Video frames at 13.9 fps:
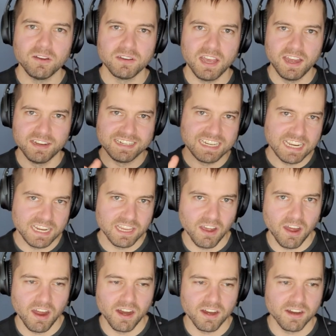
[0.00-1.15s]
uh, D D
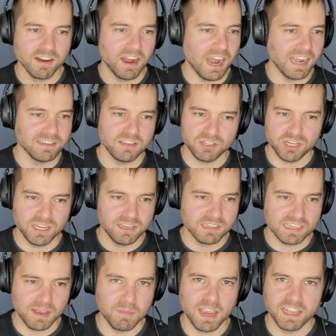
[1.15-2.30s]
R, I T G,
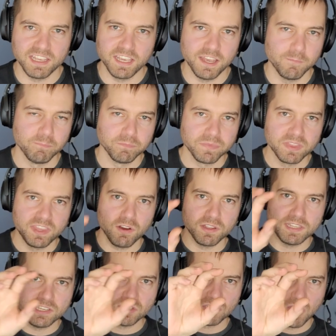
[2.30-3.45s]
Stepmania, there are
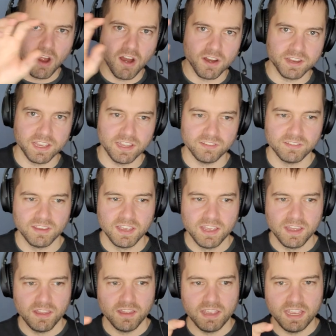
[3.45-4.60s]
these targets,
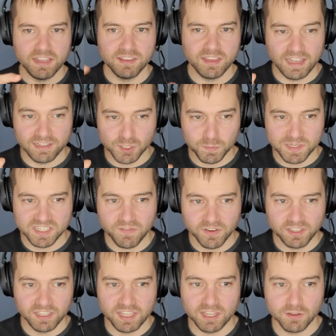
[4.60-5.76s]
in, and
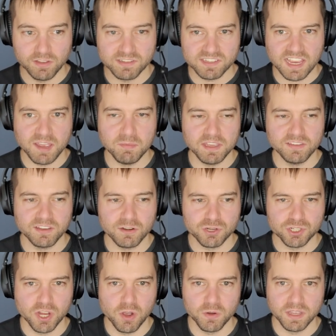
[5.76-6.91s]
specifically, they're the same things that are
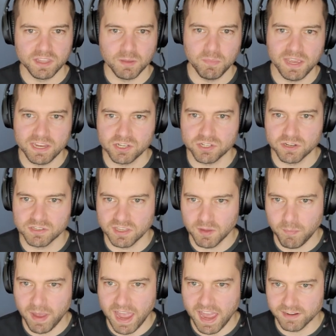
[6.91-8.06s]
shown in the pictures in the
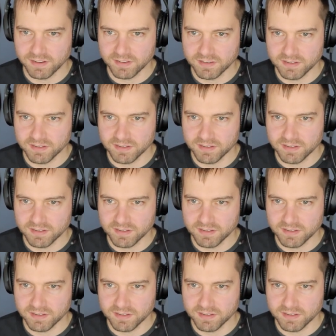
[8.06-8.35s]
patent.